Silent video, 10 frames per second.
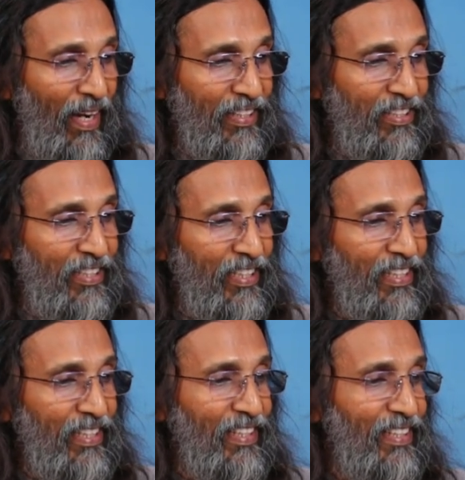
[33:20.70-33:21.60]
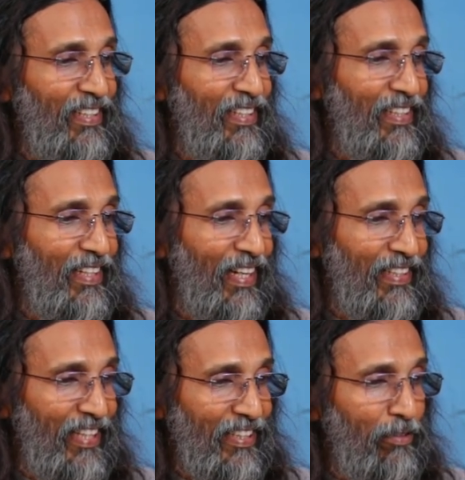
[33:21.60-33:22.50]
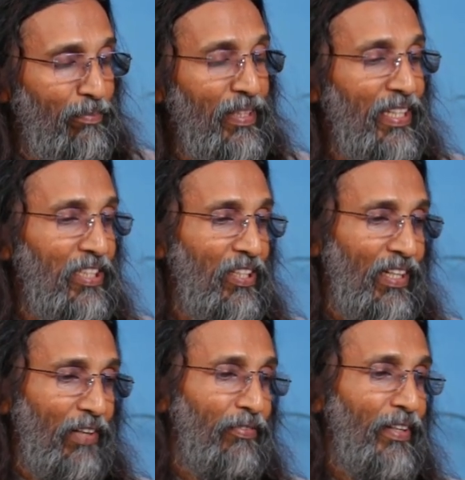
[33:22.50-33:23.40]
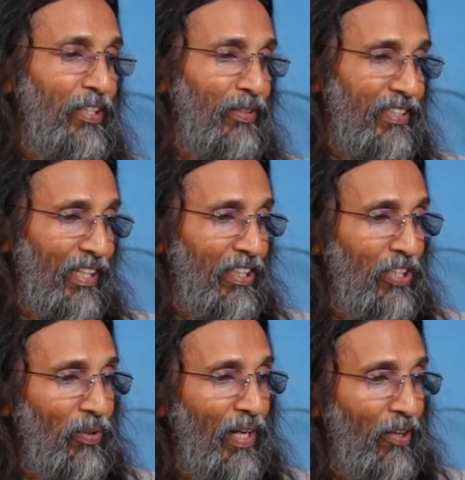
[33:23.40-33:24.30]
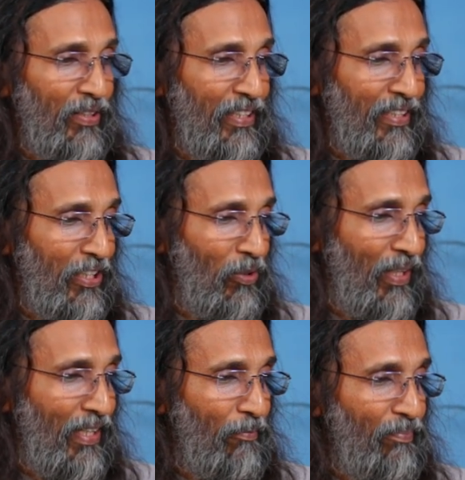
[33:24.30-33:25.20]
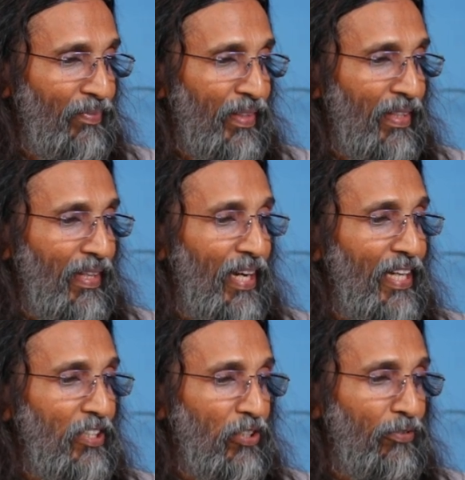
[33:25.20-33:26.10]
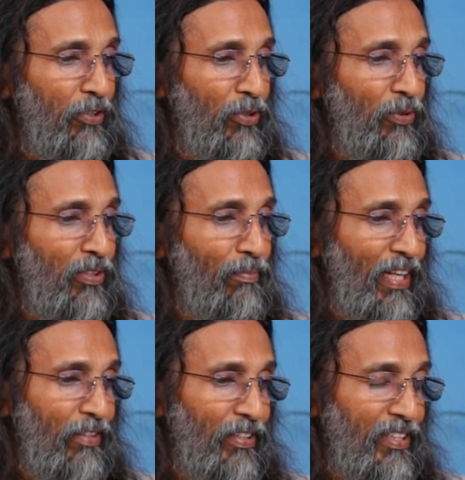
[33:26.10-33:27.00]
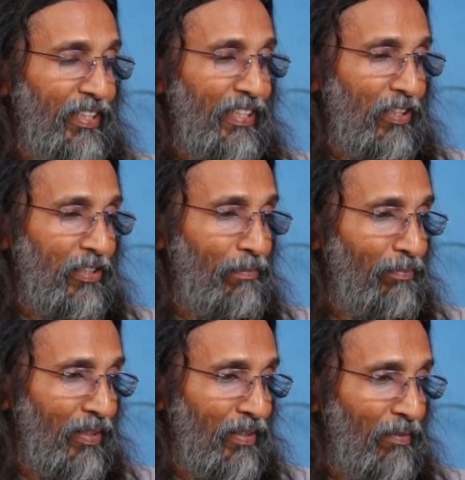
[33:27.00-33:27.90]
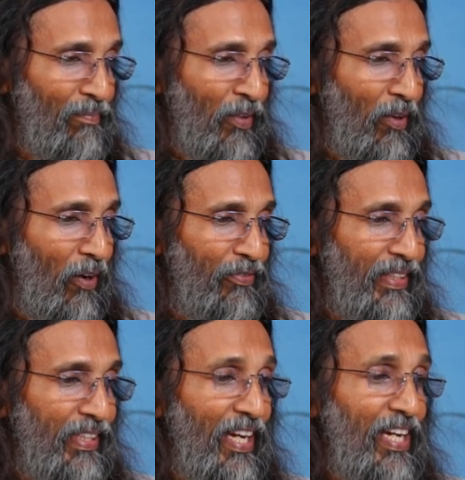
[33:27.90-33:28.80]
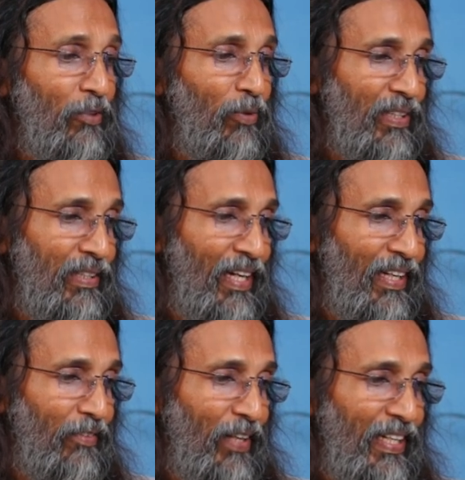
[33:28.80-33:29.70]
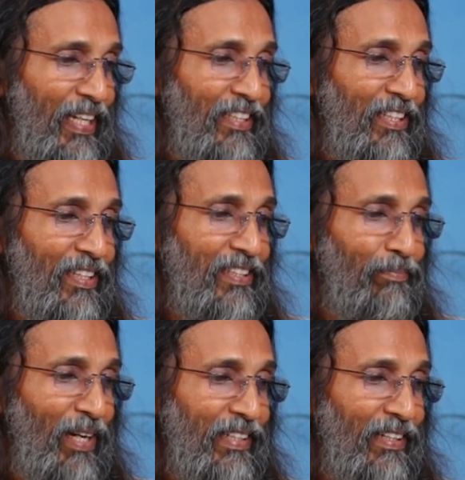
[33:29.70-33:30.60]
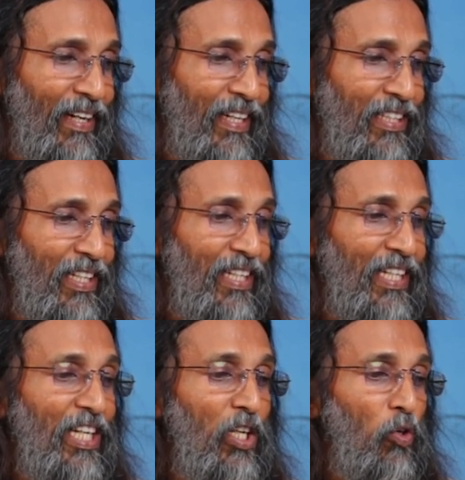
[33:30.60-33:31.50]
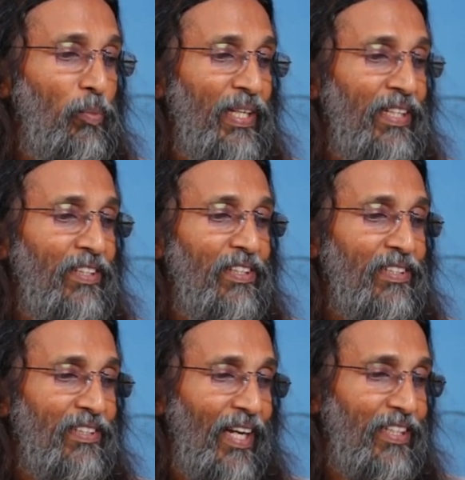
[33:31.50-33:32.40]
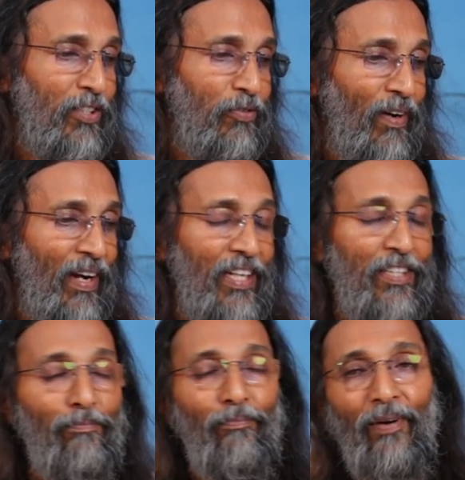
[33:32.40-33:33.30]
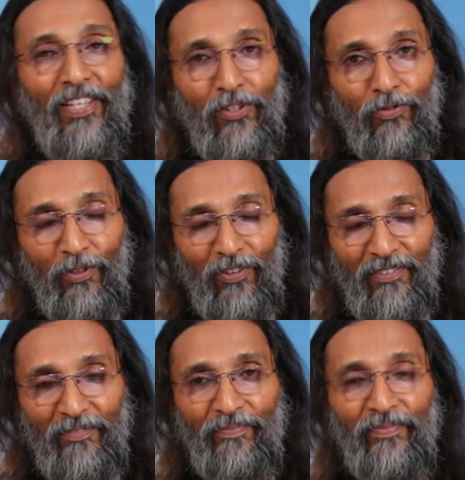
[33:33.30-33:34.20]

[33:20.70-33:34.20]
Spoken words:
And such periods are referred to as Satya Yuga or Krita Yuga, ages of truth manifested in the symbol of the great work done when nature is mankind, illumined, satisfied, blissful.